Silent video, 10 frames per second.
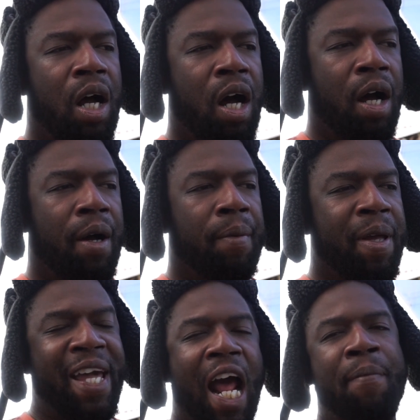um,
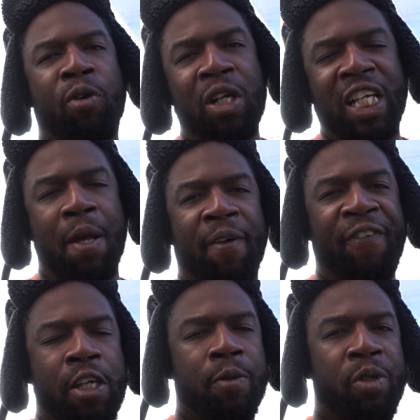it got to, of course, it got to be
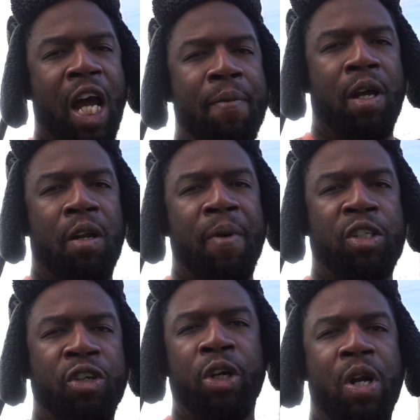feasible. You got to be able to make
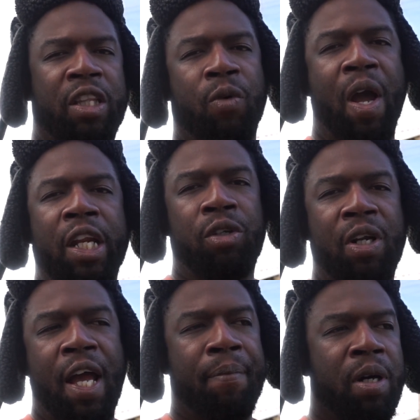sure you ain't going out the way to do
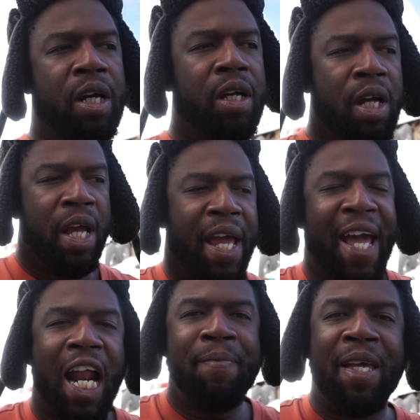that, but it
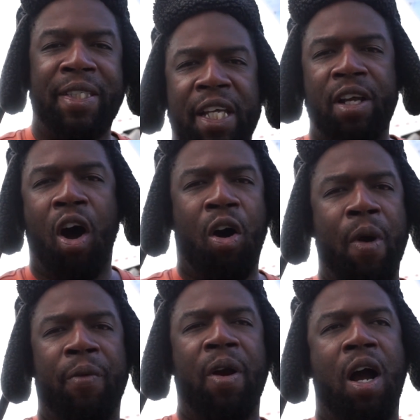got to make sense all the
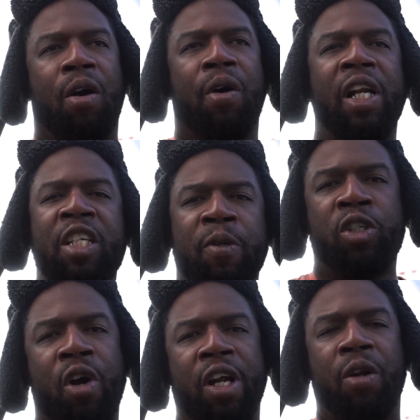way around, at least
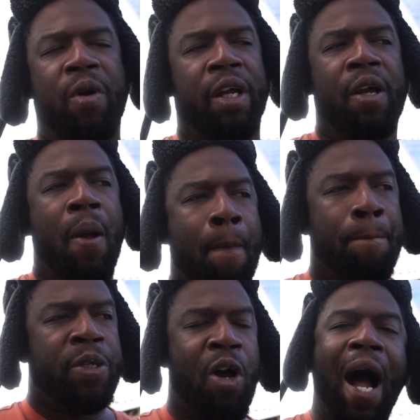majority of the way.
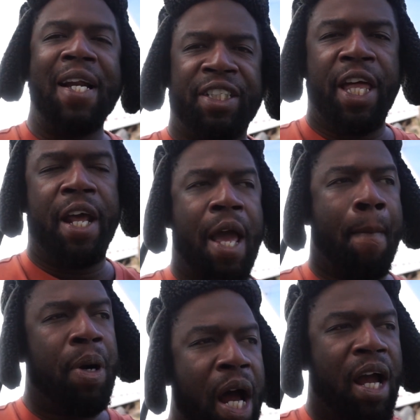So I understand
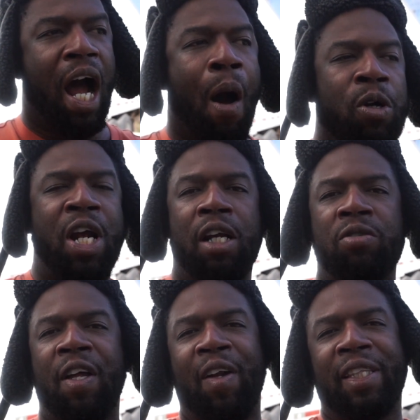that, but I would try to do
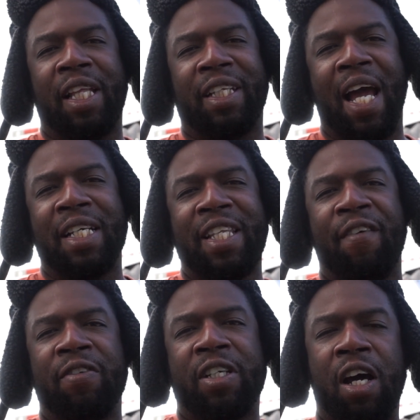stuff like that to kind of
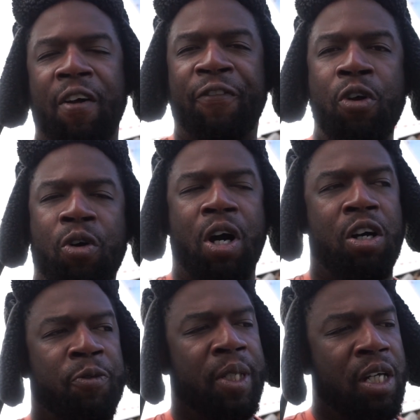save, cut on fuel
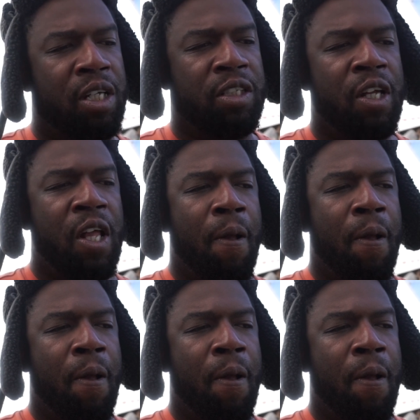costs because